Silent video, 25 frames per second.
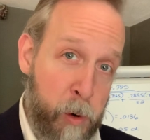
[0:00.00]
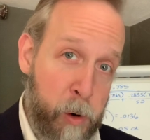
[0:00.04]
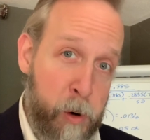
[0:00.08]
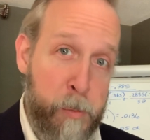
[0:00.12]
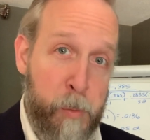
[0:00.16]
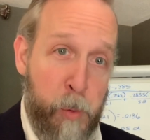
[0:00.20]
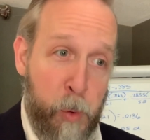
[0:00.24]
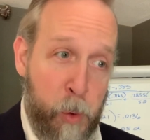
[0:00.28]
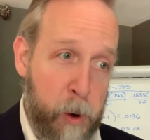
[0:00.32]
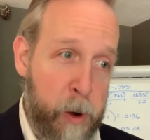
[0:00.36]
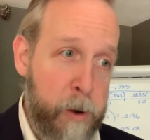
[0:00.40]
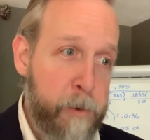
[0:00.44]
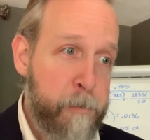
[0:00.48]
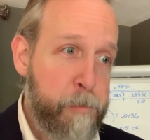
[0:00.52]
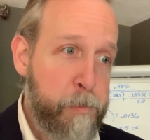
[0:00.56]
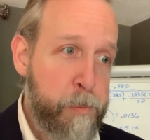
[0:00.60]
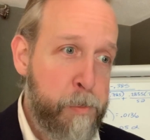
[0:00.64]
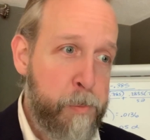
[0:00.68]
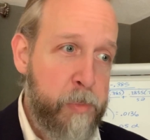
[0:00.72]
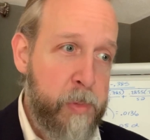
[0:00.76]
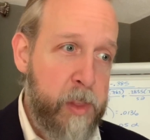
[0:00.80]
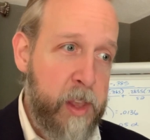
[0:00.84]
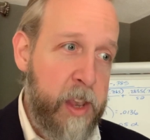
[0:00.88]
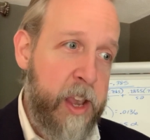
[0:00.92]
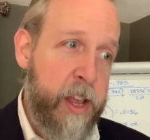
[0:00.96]
and more
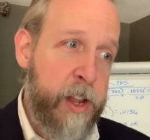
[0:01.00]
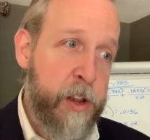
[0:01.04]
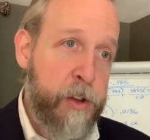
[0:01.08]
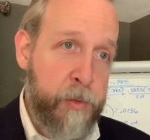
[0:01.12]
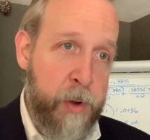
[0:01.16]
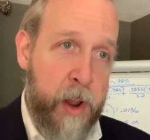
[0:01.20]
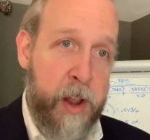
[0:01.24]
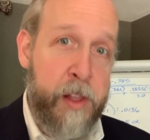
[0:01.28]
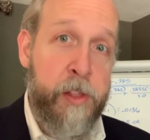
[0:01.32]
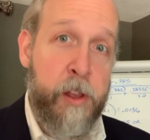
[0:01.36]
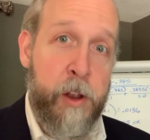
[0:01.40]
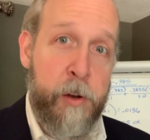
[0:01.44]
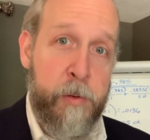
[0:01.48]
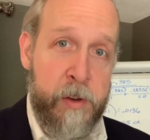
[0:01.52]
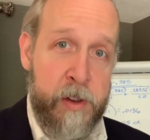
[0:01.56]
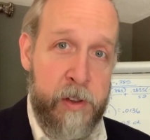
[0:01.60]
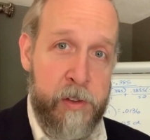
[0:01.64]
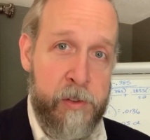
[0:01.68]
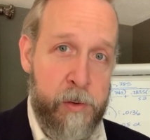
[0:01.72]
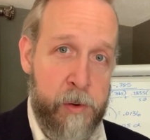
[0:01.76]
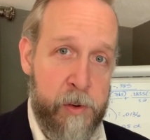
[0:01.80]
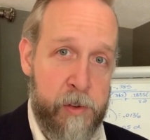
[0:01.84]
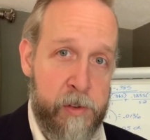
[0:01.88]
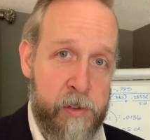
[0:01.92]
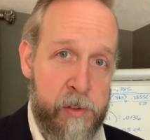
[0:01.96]
and drain their
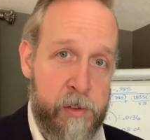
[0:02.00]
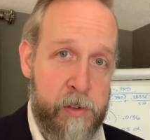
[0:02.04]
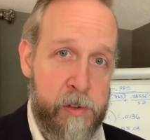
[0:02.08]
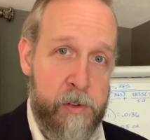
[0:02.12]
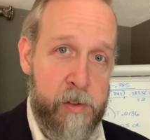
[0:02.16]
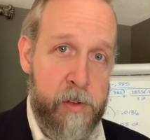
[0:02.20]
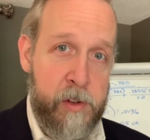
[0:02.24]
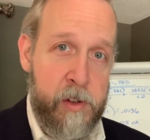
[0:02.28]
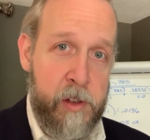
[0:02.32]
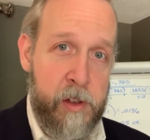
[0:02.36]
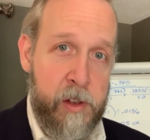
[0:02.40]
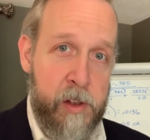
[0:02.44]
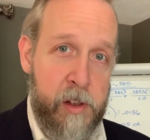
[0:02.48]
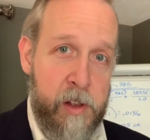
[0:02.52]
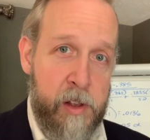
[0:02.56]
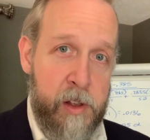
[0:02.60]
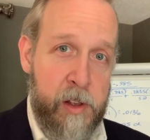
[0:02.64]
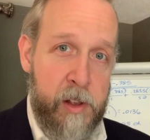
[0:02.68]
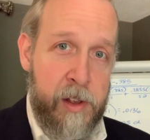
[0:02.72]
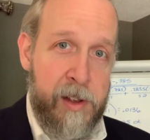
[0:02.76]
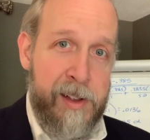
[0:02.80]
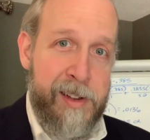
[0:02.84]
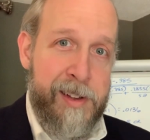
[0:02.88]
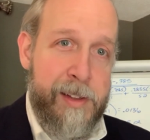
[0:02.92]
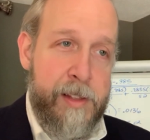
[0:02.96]
resources.
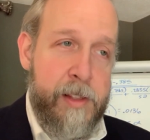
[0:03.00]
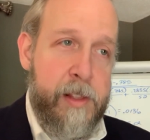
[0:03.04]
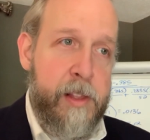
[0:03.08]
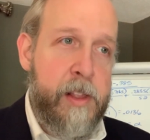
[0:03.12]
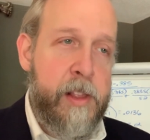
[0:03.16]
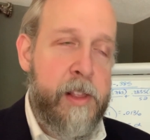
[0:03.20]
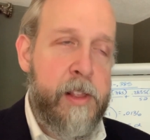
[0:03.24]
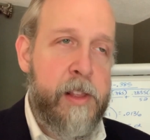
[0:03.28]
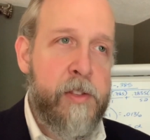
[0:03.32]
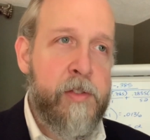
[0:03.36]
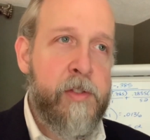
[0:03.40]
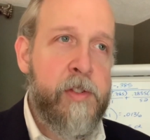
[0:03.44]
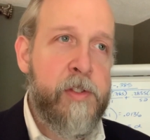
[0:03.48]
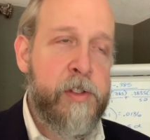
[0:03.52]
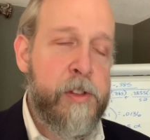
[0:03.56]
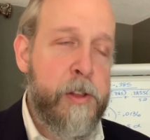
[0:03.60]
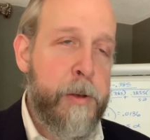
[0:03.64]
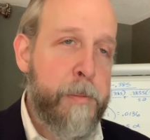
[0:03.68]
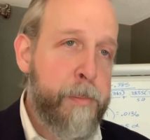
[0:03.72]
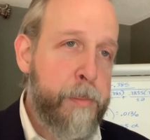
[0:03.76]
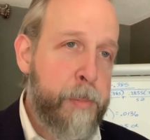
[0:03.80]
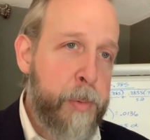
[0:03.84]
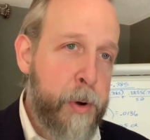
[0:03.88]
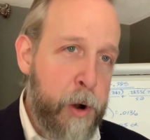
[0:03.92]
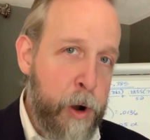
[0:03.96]
This is the
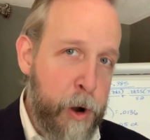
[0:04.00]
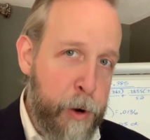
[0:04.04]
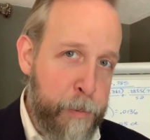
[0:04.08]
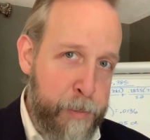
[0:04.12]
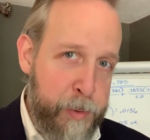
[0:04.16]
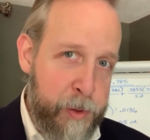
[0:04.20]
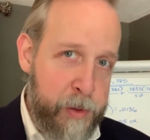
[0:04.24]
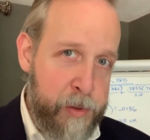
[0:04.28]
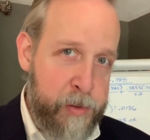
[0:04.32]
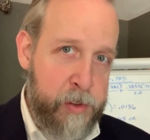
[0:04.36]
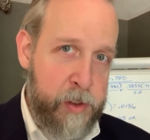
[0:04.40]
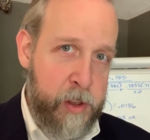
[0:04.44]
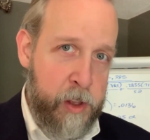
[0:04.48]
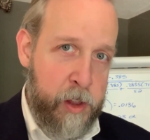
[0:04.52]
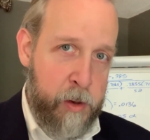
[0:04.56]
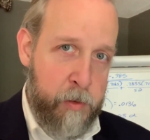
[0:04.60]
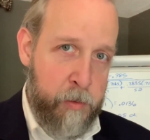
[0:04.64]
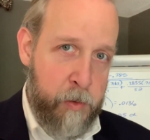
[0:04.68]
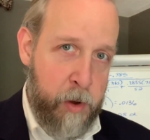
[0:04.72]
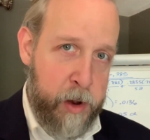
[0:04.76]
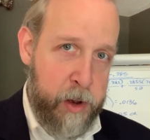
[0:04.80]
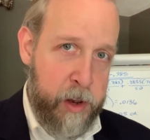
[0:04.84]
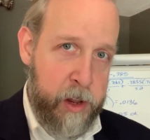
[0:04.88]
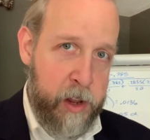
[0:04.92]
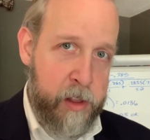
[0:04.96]
purpose in
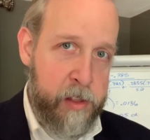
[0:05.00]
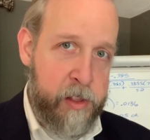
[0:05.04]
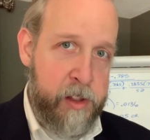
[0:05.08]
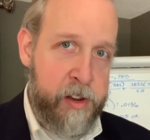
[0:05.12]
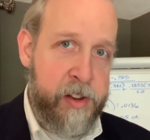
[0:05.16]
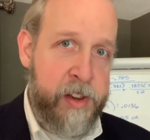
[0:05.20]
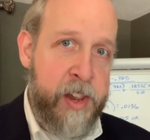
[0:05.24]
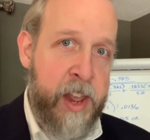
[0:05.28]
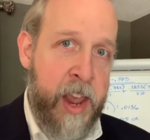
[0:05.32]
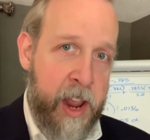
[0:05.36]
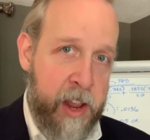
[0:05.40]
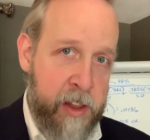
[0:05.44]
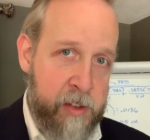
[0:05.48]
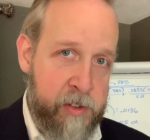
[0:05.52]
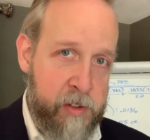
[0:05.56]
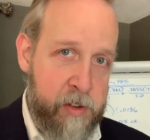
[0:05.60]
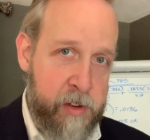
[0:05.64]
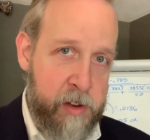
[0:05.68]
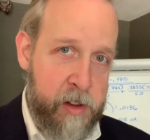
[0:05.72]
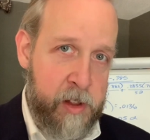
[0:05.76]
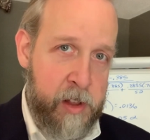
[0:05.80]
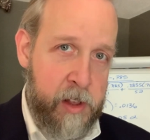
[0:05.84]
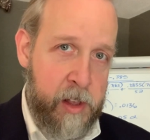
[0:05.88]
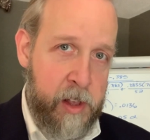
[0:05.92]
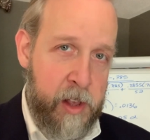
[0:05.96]
running the test.
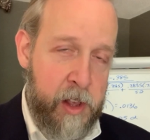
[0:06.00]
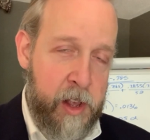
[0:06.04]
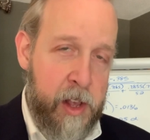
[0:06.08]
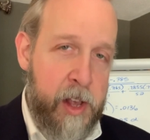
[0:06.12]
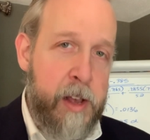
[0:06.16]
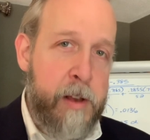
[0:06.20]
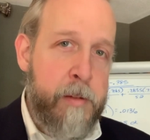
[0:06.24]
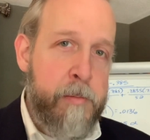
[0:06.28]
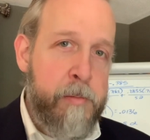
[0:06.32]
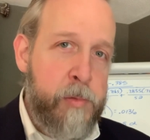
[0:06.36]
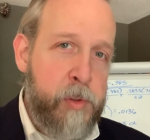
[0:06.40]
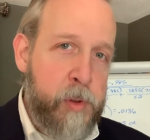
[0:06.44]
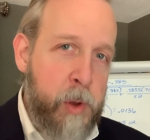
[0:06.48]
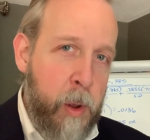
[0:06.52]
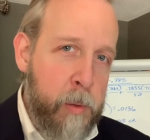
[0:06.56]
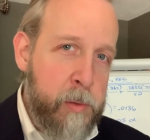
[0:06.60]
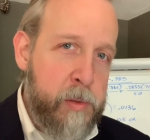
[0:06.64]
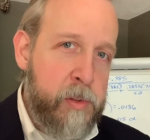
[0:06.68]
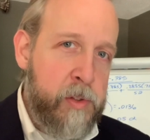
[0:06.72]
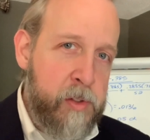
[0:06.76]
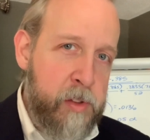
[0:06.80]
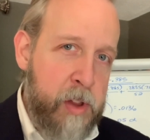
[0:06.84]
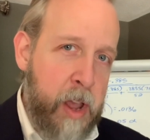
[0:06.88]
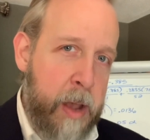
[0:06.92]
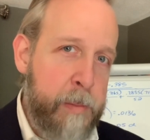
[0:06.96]
Don't
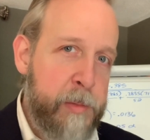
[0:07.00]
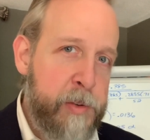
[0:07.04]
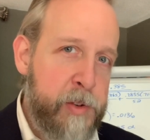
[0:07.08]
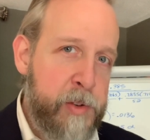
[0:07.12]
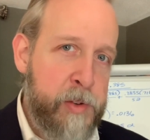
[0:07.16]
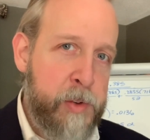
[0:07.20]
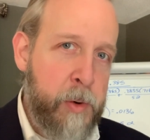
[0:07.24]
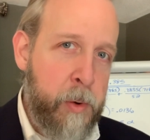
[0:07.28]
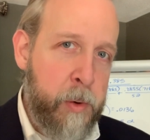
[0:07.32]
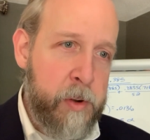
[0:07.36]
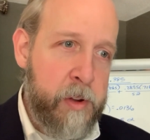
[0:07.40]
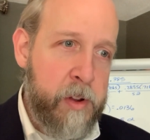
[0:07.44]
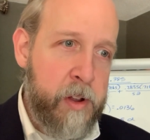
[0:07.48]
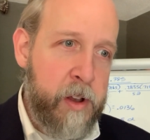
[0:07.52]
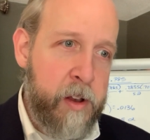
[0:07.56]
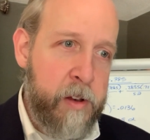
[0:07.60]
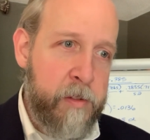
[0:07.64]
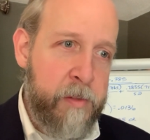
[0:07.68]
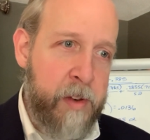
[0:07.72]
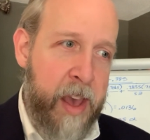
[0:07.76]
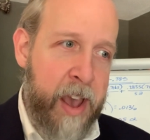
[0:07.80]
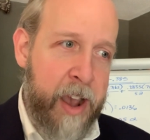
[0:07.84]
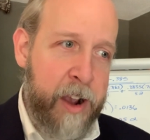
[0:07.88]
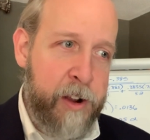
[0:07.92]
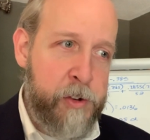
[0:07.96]
stop short of
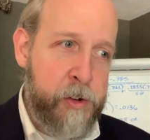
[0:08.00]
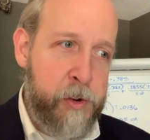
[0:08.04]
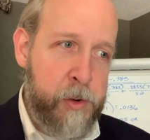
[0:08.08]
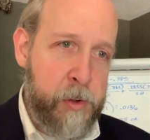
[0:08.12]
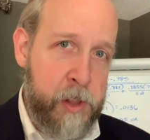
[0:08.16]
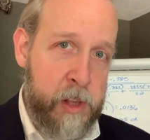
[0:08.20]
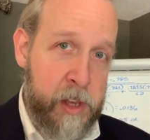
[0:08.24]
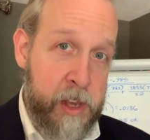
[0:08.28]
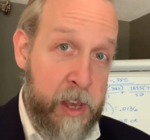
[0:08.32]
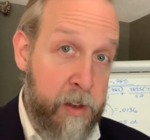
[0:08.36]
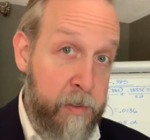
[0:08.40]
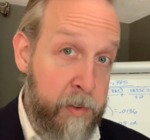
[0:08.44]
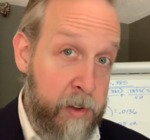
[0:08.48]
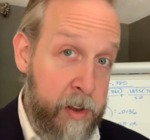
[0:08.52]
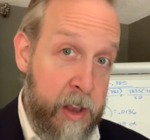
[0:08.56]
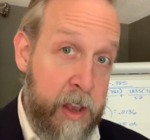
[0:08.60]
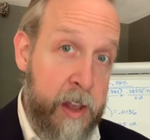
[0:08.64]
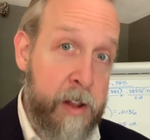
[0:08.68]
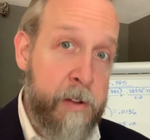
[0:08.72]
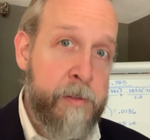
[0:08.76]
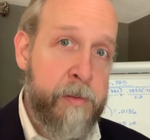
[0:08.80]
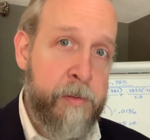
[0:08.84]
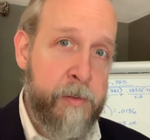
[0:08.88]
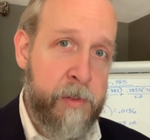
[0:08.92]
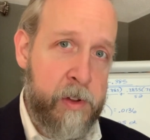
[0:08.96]
actually giving
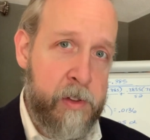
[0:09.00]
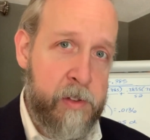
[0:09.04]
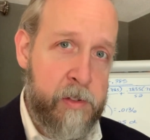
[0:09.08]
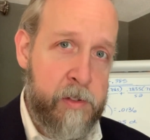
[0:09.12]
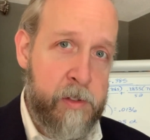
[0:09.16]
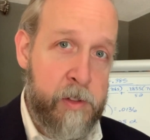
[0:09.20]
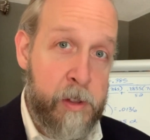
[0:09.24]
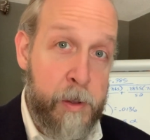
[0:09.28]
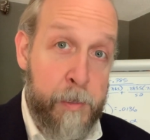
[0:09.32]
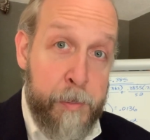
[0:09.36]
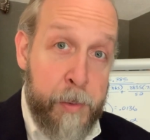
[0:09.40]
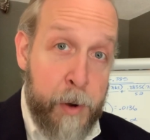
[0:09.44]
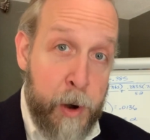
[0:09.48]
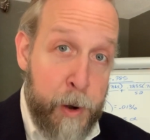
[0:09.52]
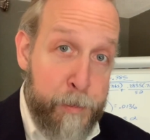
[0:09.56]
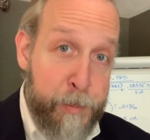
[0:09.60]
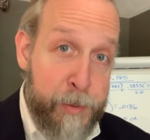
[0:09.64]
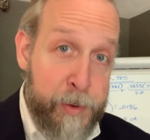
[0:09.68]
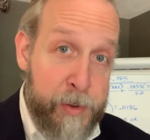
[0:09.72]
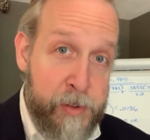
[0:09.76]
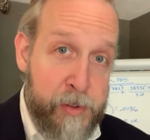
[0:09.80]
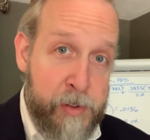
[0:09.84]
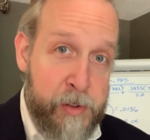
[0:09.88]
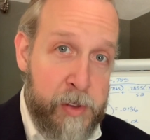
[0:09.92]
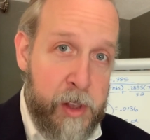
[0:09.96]
inference. The
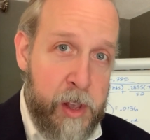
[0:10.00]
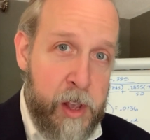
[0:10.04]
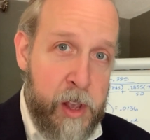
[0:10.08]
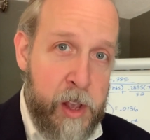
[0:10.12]
purpose